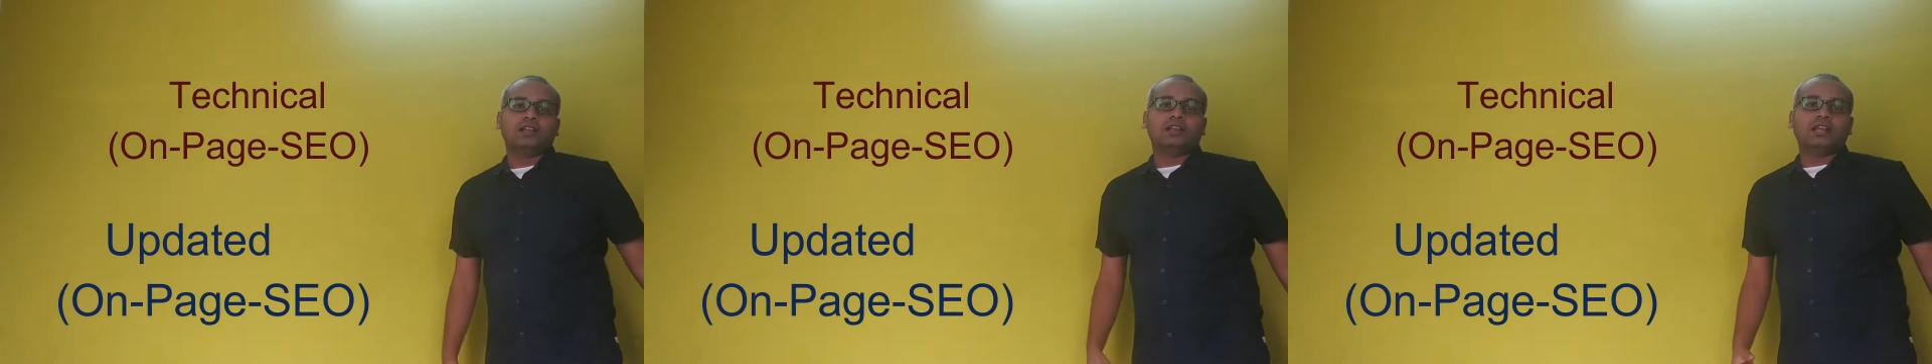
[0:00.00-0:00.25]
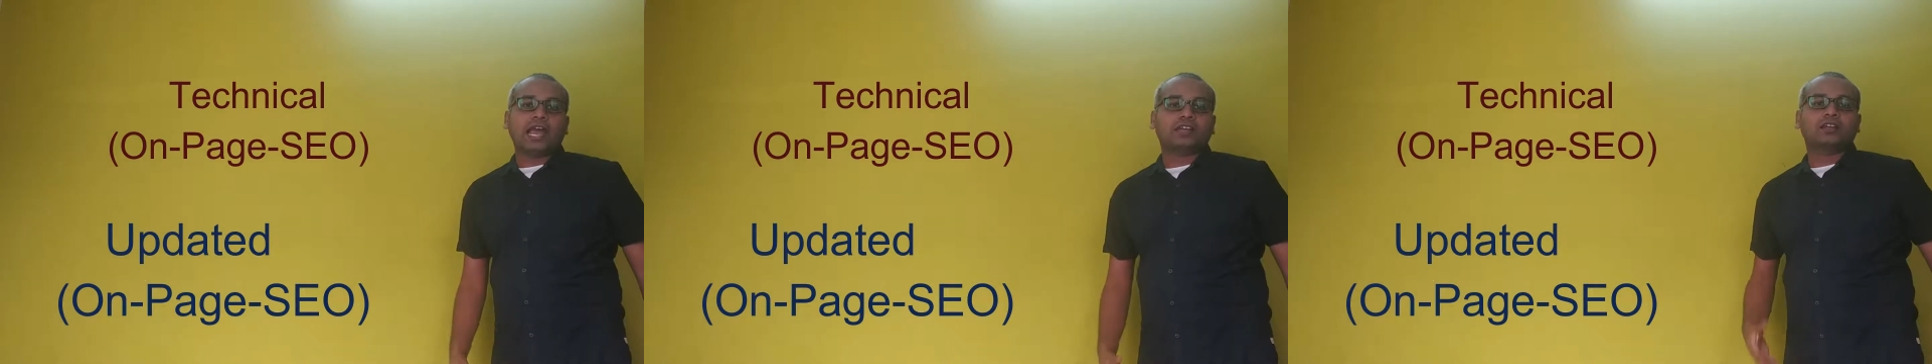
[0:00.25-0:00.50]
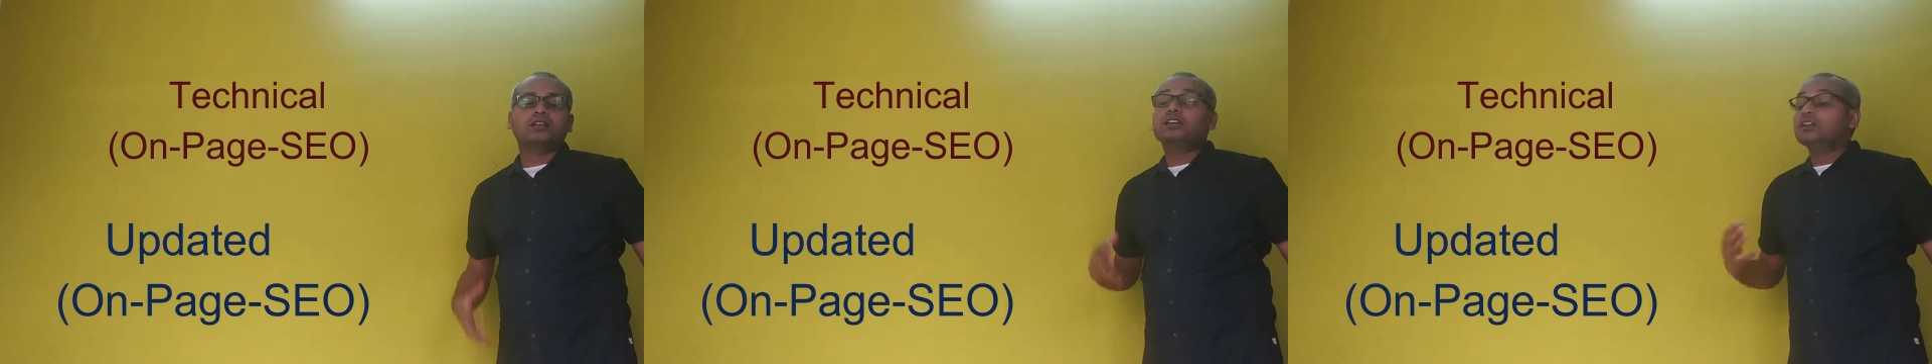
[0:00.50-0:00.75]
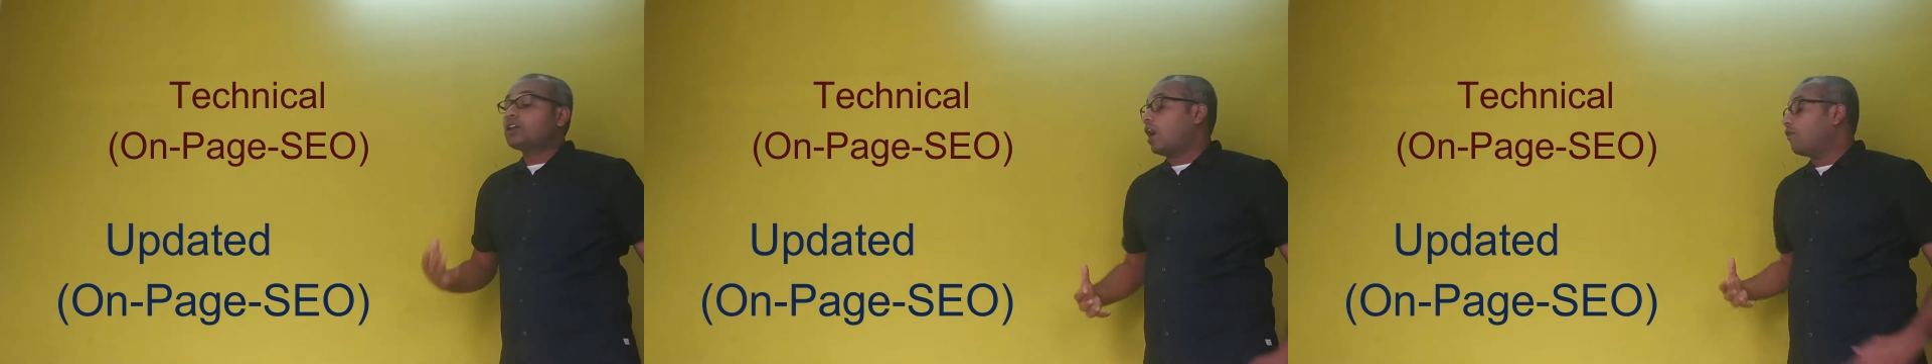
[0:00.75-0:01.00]
Like
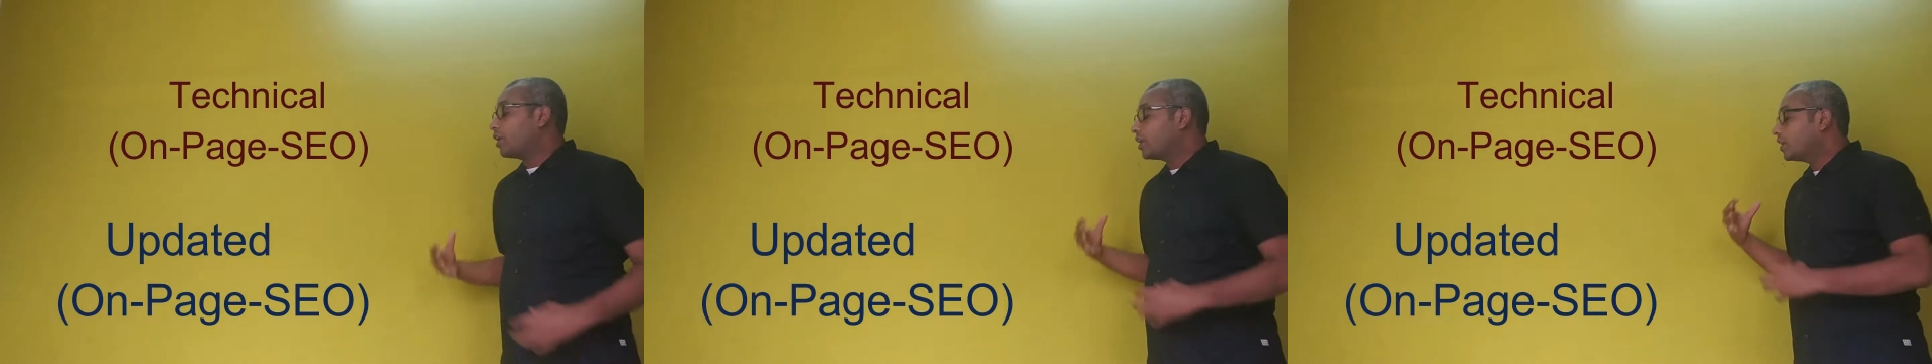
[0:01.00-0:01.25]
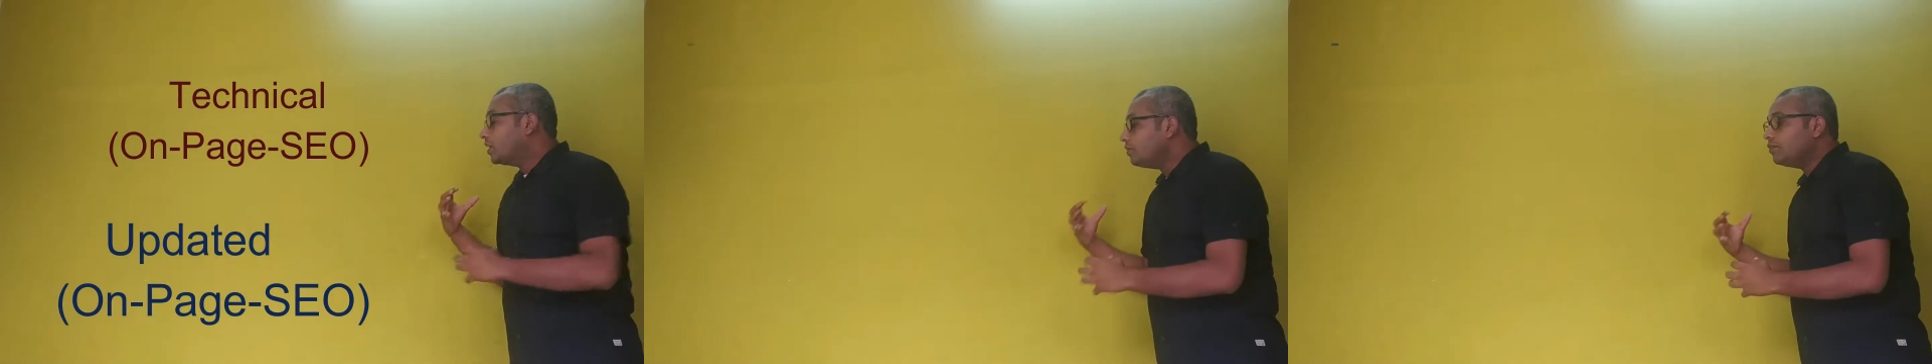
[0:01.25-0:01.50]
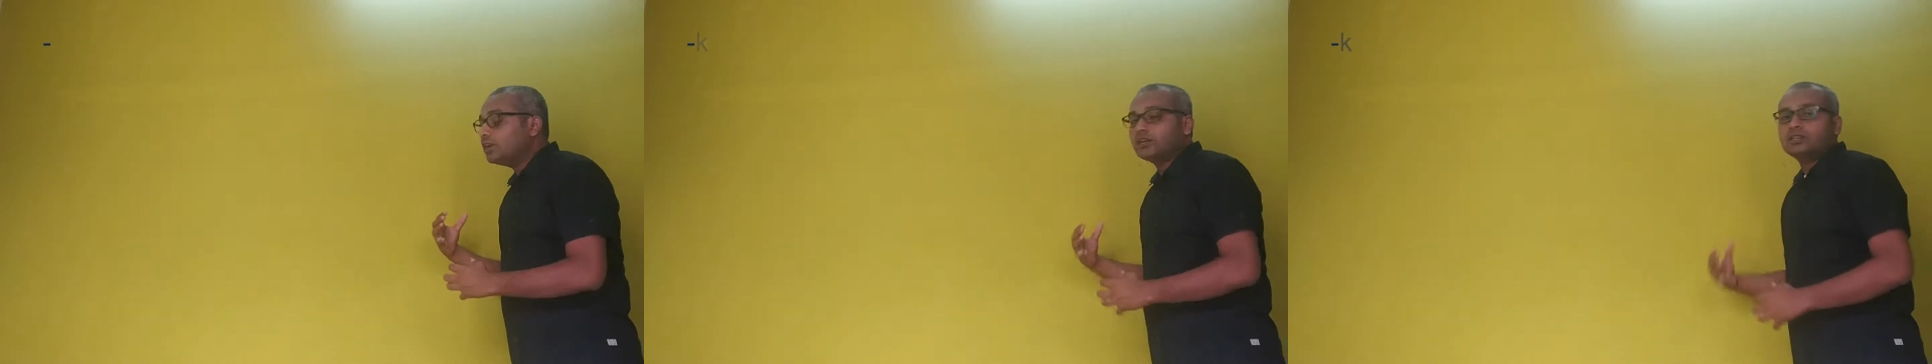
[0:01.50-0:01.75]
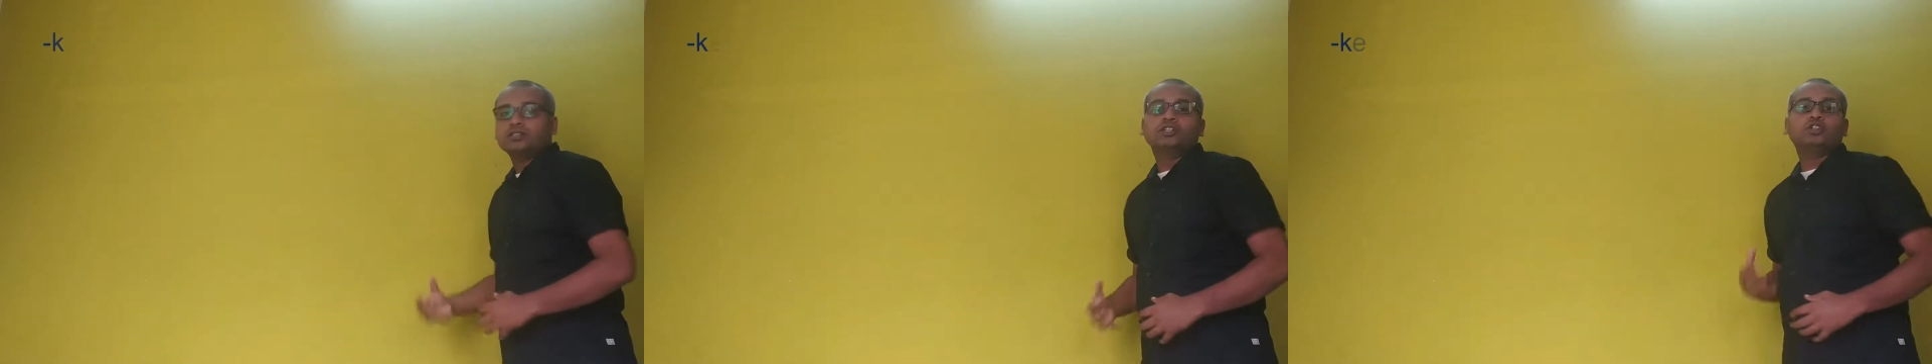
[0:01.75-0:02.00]
our
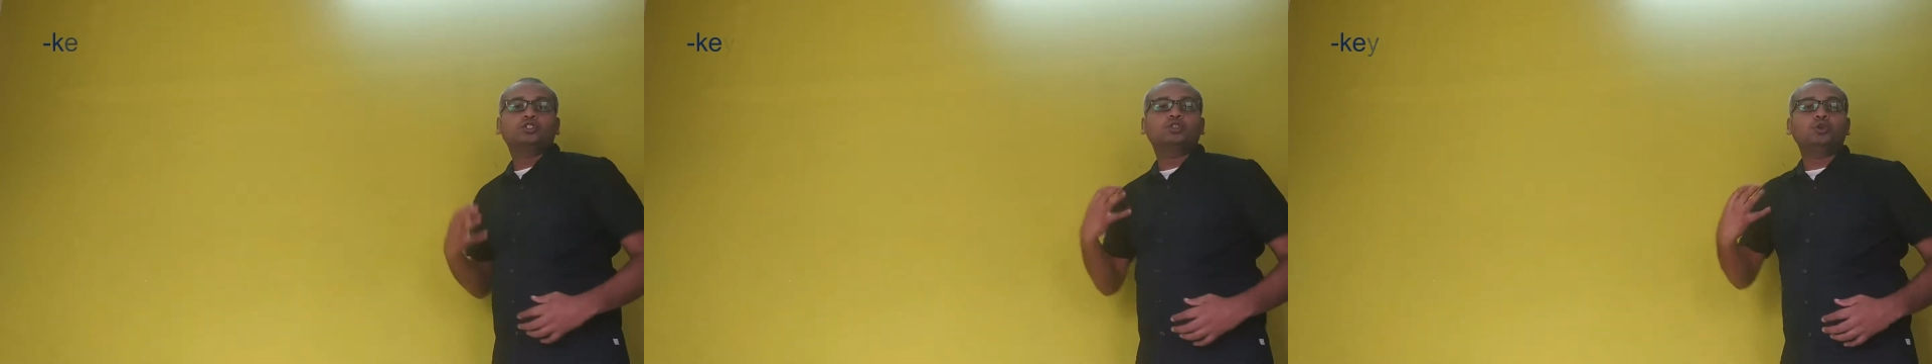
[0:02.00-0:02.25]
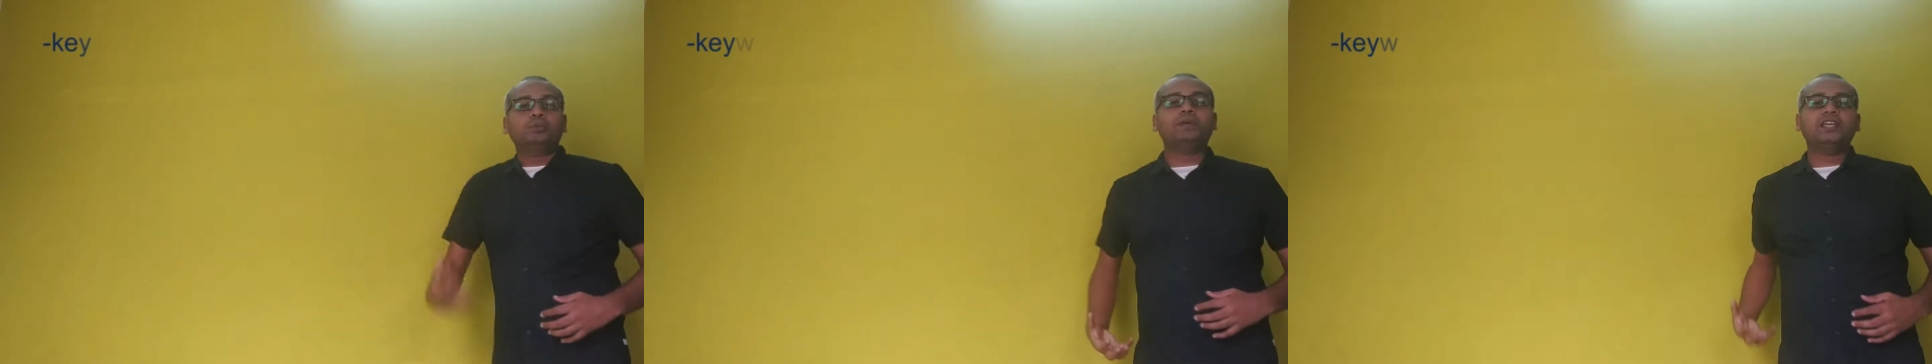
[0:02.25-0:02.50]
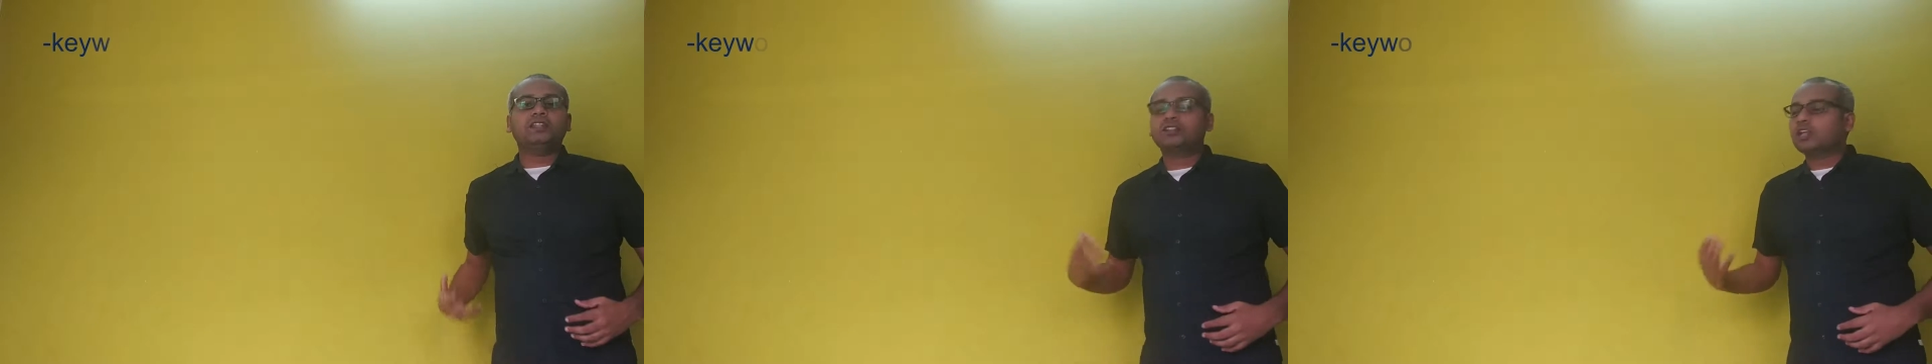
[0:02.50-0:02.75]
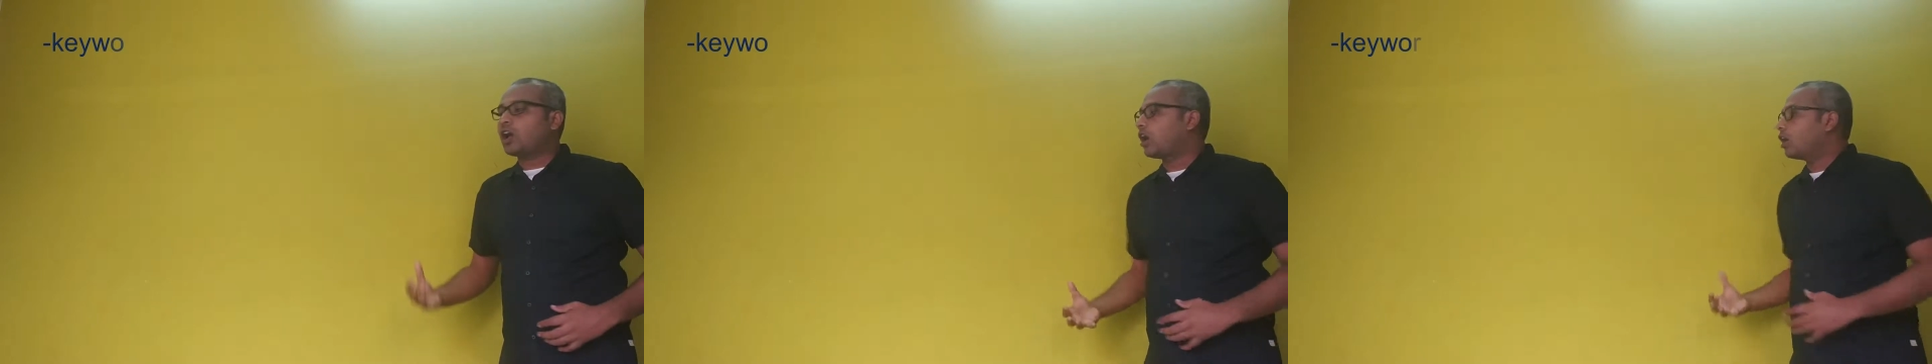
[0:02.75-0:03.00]
keyword should be in the,